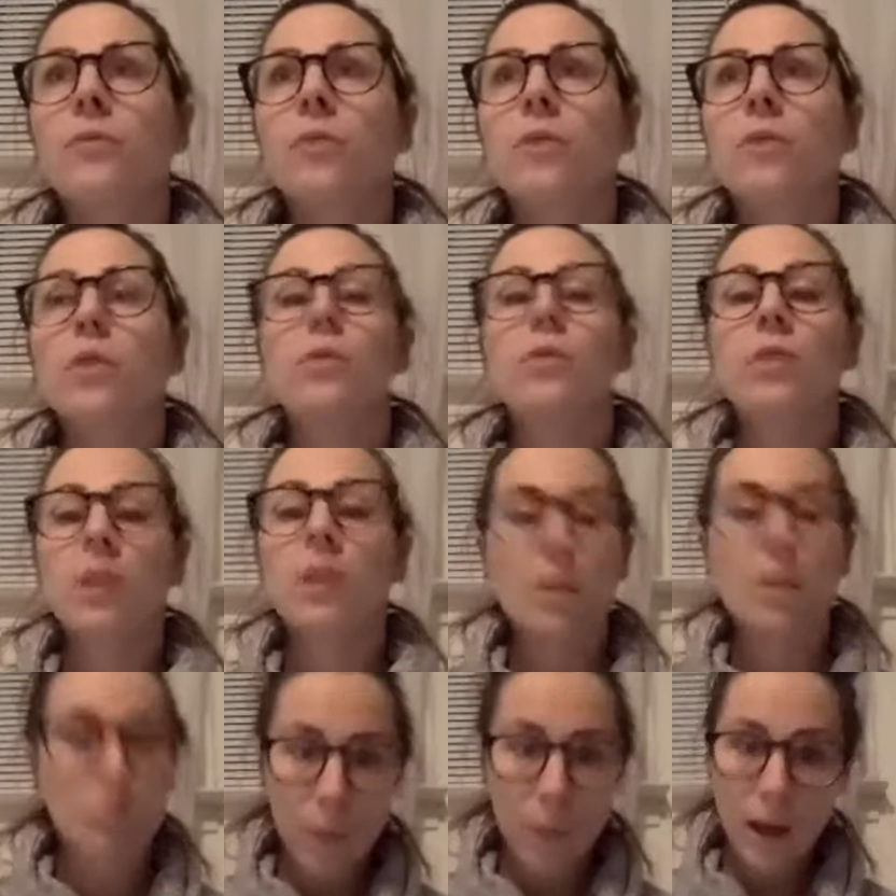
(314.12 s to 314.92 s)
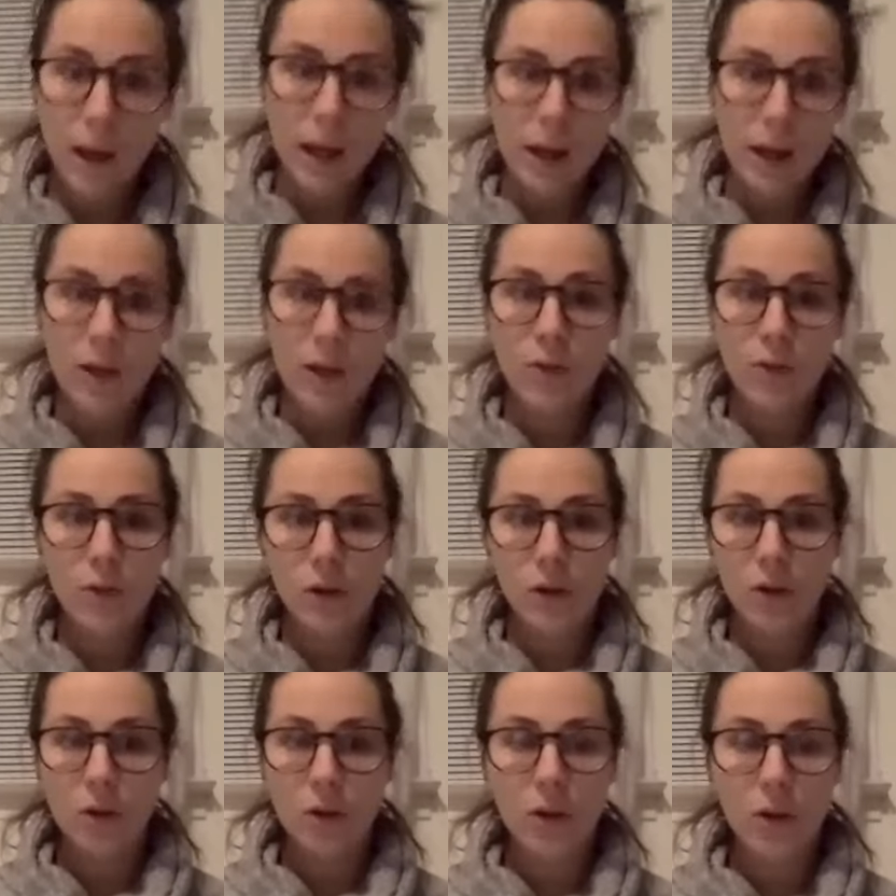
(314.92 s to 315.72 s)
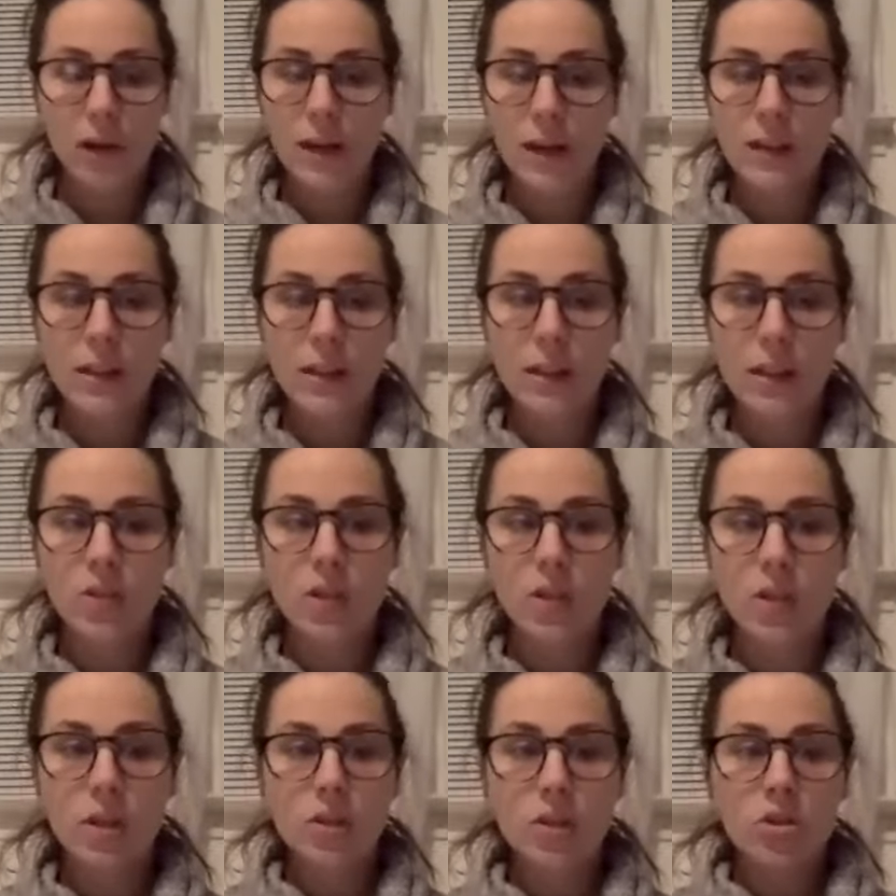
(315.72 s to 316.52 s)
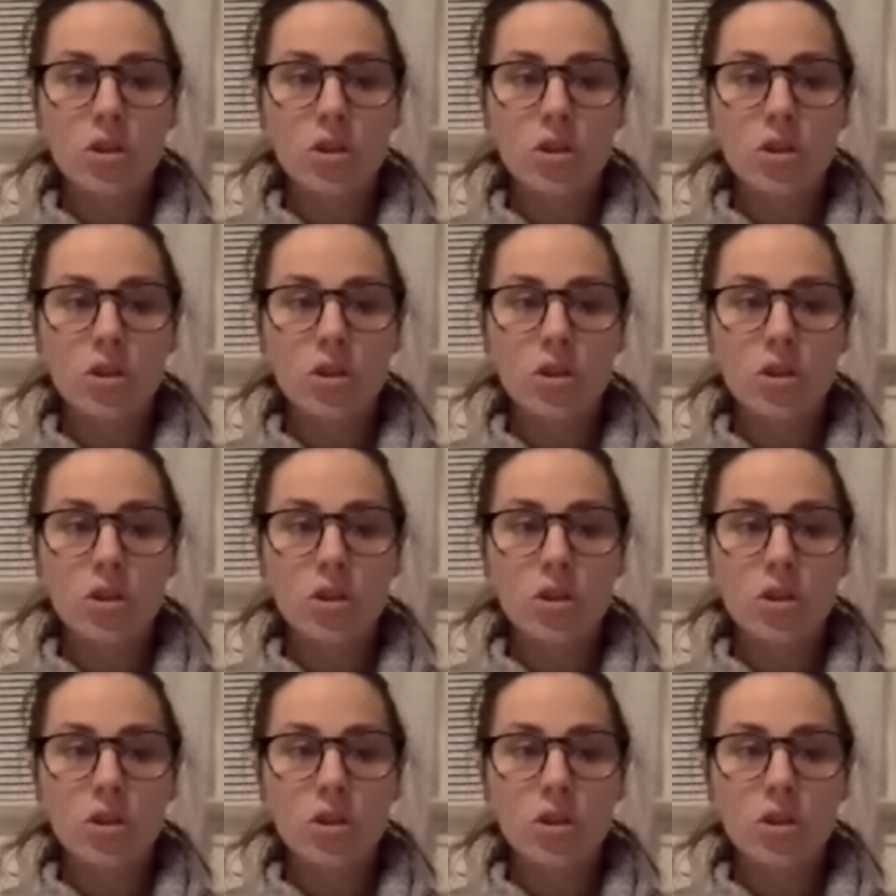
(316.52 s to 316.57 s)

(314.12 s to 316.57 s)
unique way for her organization.